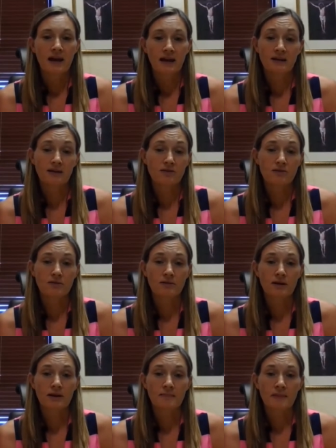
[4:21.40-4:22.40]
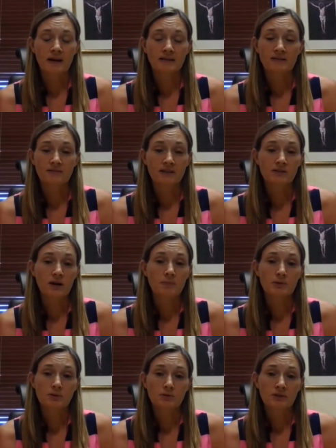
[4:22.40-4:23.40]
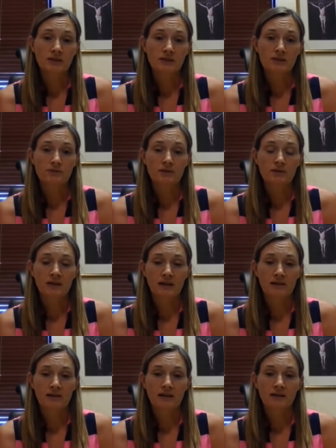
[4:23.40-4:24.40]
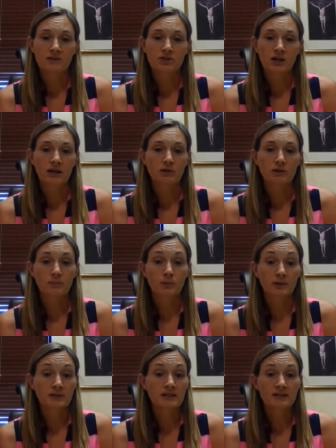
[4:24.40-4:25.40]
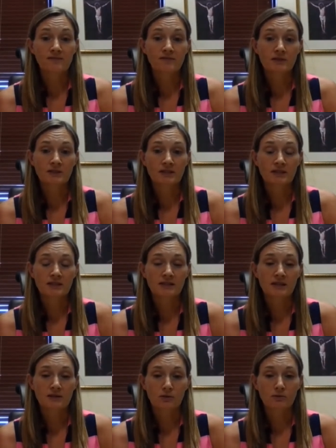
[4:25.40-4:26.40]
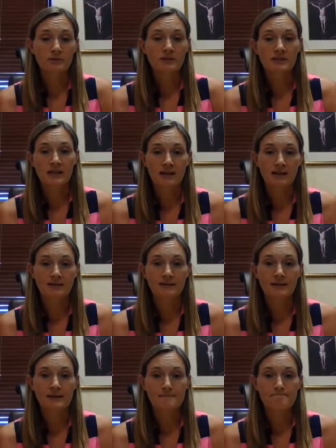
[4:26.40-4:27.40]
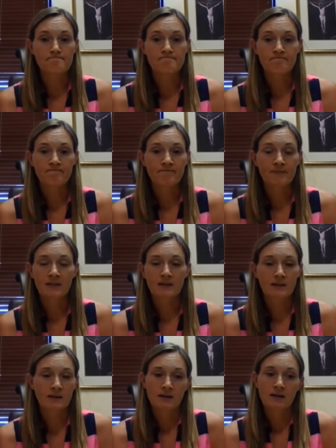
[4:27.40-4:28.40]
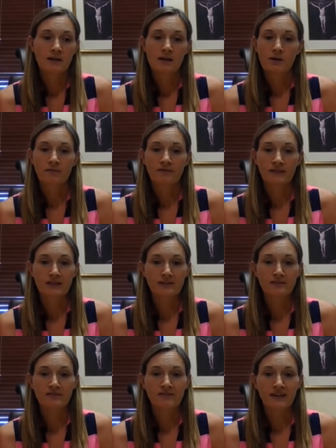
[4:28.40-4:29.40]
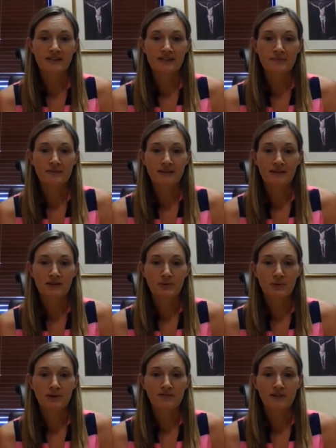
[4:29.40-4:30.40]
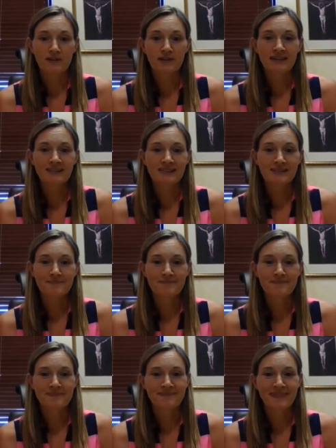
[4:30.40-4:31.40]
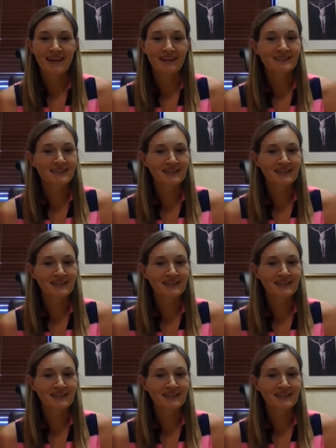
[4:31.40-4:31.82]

and other um, activities or opportunities around the area. Check out the bulletin for details on those. And um, Hopefully, you'll find something that'll work for your kids. Thanks